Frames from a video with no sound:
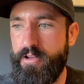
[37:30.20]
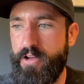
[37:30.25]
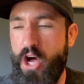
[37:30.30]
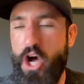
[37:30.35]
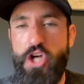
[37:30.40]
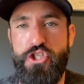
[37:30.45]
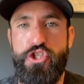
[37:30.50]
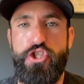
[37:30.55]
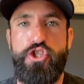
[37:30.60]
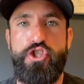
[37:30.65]

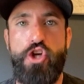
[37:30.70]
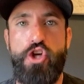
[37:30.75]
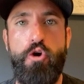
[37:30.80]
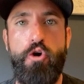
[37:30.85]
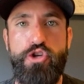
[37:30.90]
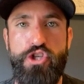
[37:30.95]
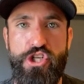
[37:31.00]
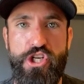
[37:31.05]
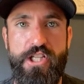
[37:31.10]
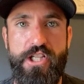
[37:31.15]
a
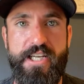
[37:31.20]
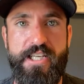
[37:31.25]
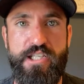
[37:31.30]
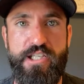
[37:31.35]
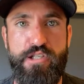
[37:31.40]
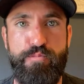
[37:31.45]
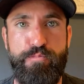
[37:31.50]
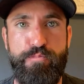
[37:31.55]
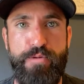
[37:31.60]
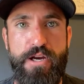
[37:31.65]
social
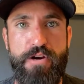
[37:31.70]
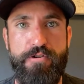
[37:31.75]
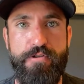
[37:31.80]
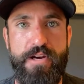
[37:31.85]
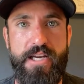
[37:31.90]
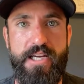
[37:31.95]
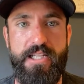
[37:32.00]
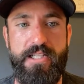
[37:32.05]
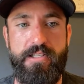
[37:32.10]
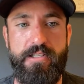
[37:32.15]

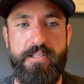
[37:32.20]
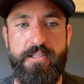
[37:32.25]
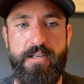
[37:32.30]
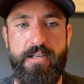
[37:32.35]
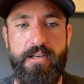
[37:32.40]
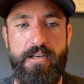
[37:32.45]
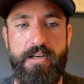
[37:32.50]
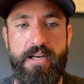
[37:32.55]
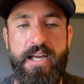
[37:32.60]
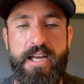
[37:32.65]

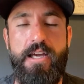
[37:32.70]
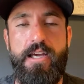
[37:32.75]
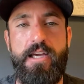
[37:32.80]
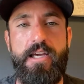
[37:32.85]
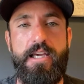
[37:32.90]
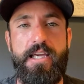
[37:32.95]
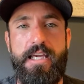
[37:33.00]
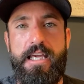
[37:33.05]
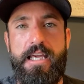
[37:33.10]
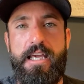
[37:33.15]
experience,
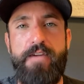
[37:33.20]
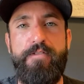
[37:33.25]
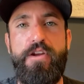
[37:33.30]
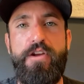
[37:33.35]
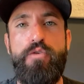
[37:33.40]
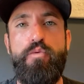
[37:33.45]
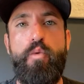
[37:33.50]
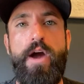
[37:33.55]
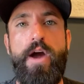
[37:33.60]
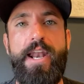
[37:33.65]

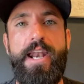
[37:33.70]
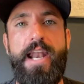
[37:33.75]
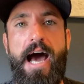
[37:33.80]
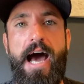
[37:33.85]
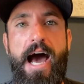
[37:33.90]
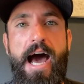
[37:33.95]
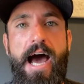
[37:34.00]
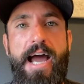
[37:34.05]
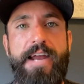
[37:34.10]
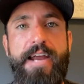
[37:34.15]
even when
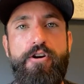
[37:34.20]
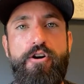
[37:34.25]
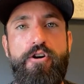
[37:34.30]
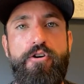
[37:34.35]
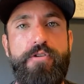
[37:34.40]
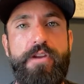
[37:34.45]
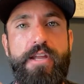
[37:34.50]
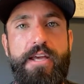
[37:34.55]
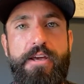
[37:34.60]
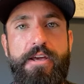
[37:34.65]
I
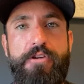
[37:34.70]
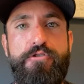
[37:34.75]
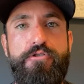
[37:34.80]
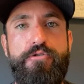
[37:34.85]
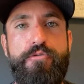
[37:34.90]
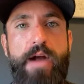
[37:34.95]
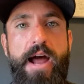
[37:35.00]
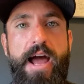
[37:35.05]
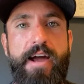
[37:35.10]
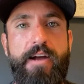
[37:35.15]
don't
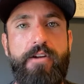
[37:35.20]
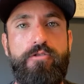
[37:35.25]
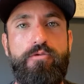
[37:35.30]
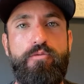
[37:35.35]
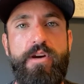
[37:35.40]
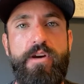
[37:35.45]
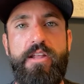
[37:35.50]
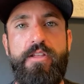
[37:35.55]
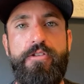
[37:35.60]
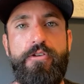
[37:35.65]
interact
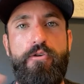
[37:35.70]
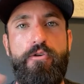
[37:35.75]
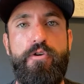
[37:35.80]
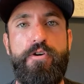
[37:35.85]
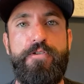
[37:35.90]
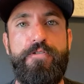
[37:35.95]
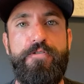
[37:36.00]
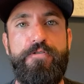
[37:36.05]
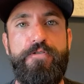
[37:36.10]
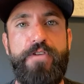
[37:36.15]
with
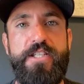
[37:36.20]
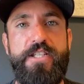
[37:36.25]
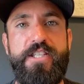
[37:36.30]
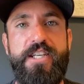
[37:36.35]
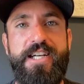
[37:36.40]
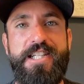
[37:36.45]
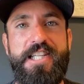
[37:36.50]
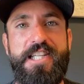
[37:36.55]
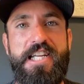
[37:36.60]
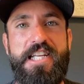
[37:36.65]
or
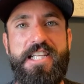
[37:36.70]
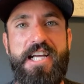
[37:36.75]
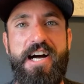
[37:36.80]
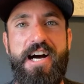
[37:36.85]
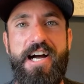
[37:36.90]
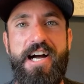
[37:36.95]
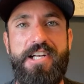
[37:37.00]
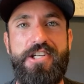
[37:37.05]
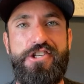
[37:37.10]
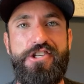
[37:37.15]
physically
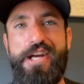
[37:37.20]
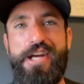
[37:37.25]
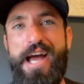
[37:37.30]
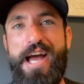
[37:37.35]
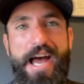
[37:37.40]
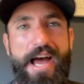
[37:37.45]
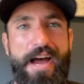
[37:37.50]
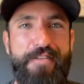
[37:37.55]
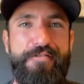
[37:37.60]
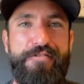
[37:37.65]
touch
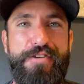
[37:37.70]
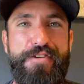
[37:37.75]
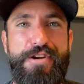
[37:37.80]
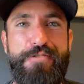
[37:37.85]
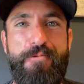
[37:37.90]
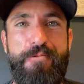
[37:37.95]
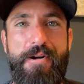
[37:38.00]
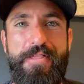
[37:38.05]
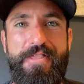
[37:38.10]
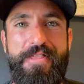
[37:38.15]

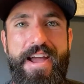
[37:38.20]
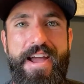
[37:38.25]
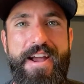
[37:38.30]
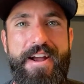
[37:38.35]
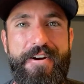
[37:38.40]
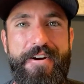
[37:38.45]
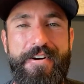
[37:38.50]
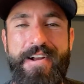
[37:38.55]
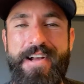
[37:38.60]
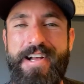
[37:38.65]
everyone
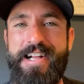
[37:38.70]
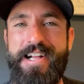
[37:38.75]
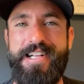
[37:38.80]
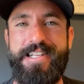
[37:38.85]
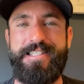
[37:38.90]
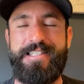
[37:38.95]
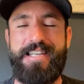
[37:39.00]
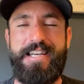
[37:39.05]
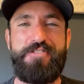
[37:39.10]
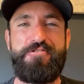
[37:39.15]
there.
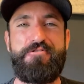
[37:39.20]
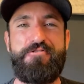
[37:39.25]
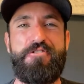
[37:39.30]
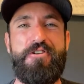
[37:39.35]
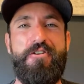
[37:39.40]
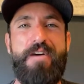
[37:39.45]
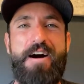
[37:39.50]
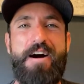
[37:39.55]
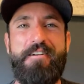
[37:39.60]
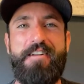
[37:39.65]
Say you
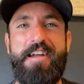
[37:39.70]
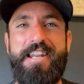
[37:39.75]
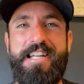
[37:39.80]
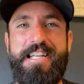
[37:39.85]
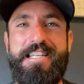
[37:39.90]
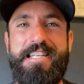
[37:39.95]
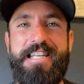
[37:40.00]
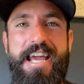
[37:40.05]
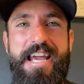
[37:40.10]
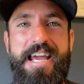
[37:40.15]
go out on a
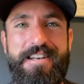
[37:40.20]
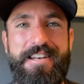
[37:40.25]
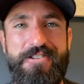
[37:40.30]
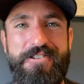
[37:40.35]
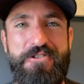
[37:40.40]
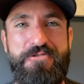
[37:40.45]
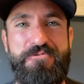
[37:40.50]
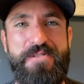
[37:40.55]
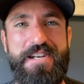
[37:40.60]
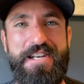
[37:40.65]
date
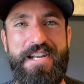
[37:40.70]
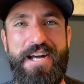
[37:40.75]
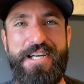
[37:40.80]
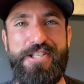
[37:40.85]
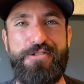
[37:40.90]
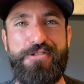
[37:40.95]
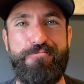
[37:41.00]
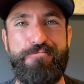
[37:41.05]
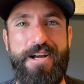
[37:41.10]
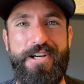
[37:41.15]
to a
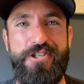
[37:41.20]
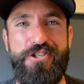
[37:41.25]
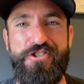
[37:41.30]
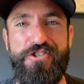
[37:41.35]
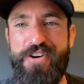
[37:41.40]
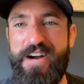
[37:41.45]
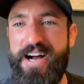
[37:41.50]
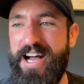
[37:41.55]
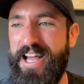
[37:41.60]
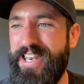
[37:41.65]
nice
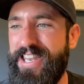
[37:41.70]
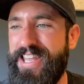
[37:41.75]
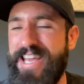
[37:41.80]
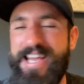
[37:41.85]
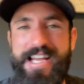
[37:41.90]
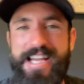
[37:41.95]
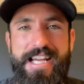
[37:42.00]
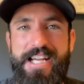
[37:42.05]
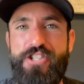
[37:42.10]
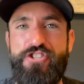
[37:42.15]
restaurant.
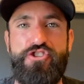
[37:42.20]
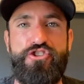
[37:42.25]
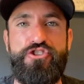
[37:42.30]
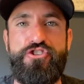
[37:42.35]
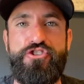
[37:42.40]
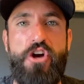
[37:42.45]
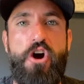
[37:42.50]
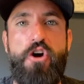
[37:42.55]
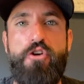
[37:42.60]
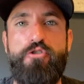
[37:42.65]
It's
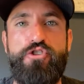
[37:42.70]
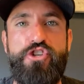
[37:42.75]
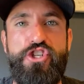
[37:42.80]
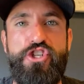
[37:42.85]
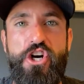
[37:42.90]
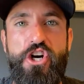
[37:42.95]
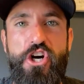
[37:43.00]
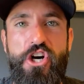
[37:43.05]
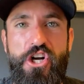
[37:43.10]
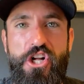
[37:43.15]

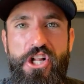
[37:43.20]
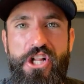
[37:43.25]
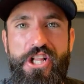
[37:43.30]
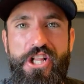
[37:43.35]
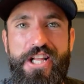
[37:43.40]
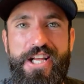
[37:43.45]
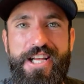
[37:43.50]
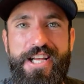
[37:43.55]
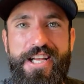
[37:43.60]
social.